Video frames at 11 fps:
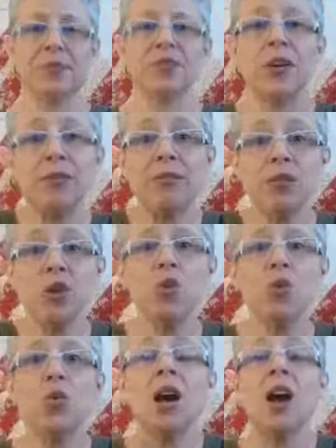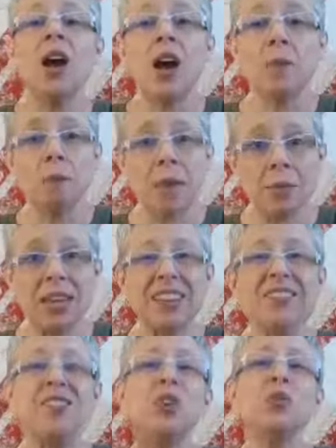Very few, maybe
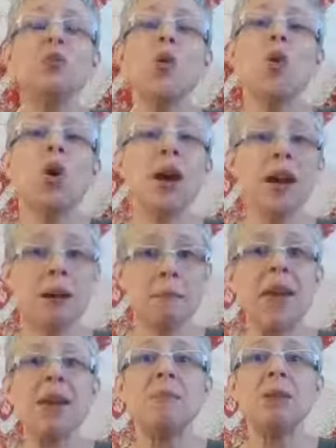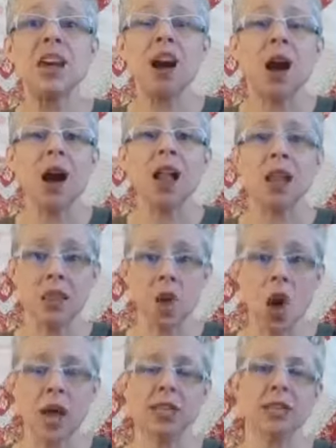a few more, maybe a
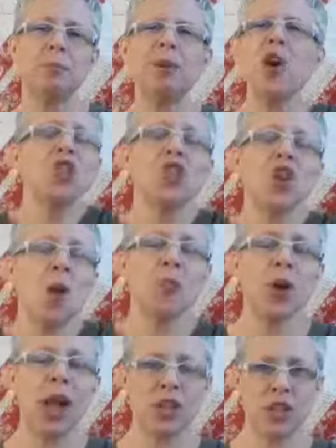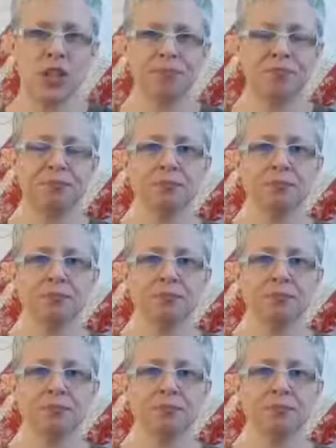lot, beyond comprehension.